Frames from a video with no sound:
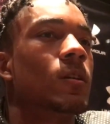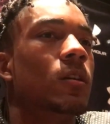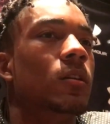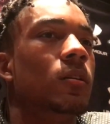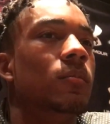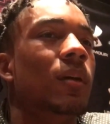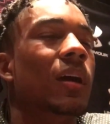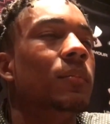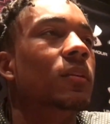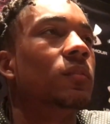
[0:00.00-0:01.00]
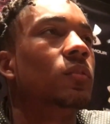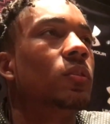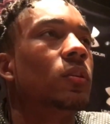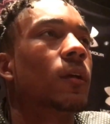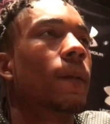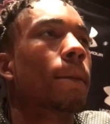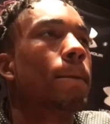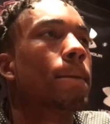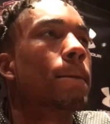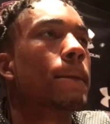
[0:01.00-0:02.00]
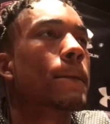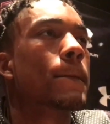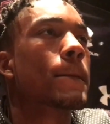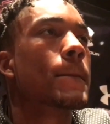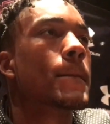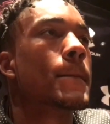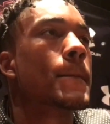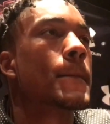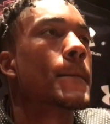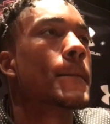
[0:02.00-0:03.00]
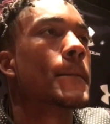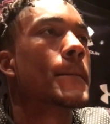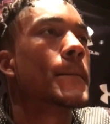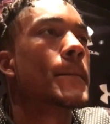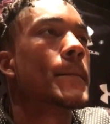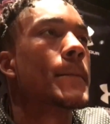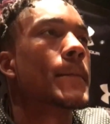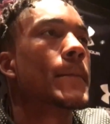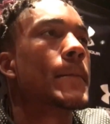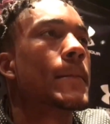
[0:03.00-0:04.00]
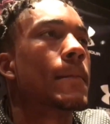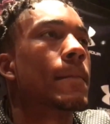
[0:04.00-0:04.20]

Uh, Miami and Florida. What is it about those two that stand out?